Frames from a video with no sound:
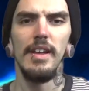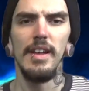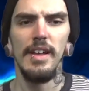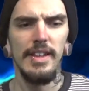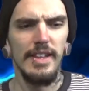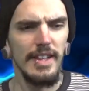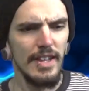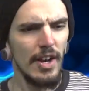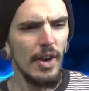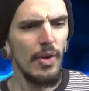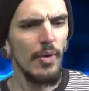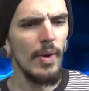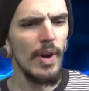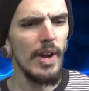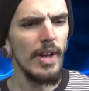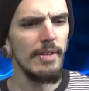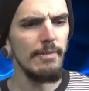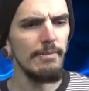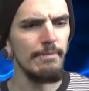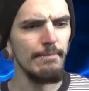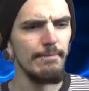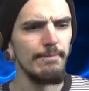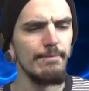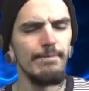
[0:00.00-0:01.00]
You know what?
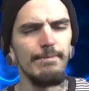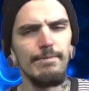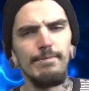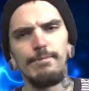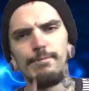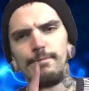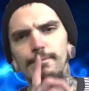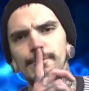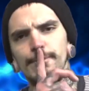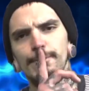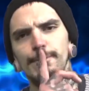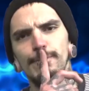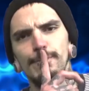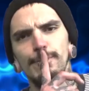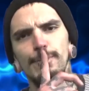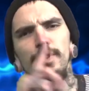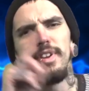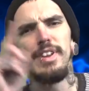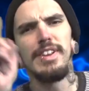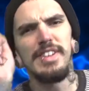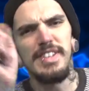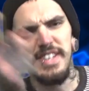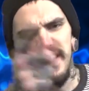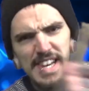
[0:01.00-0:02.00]

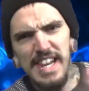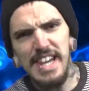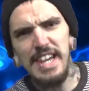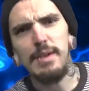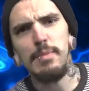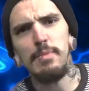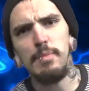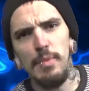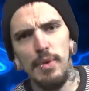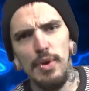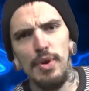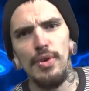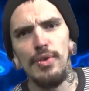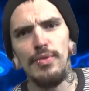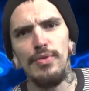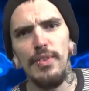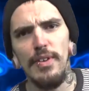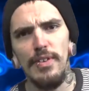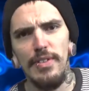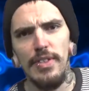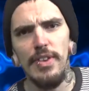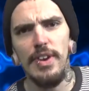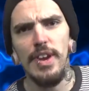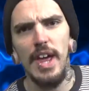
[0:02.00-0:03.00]
Dick move
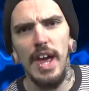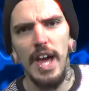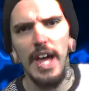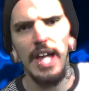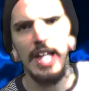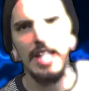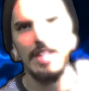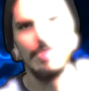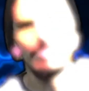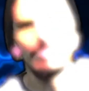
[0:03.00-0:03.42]
of the night.